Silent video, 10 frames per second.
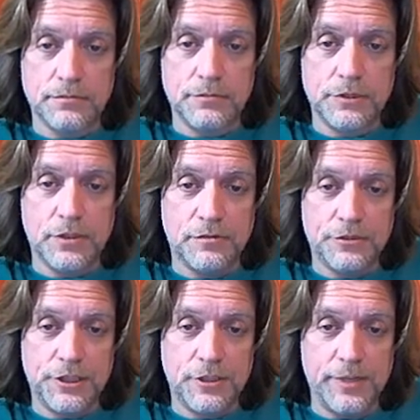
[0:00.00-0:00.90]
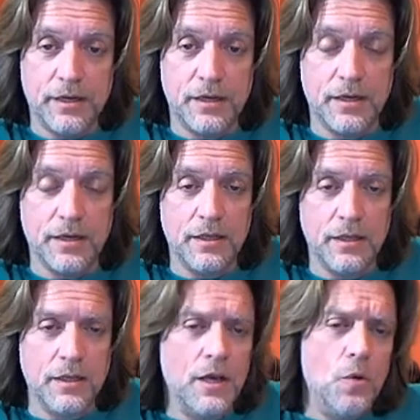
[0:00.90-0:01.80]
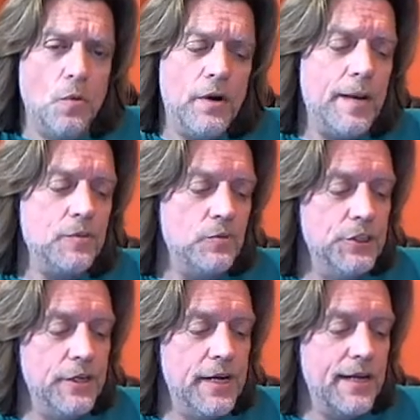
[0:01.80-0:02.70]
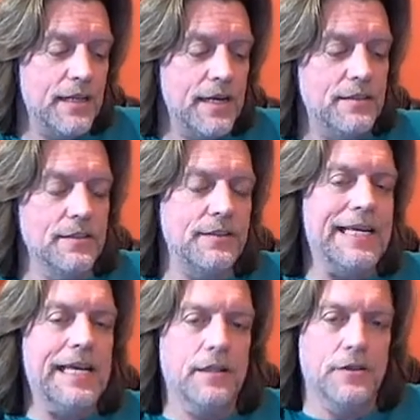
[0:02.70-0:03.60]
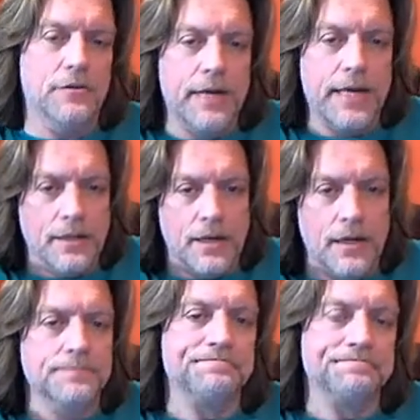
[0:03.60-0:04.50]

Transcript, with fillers: so it should be good. What amps would you guys like to see in the red line?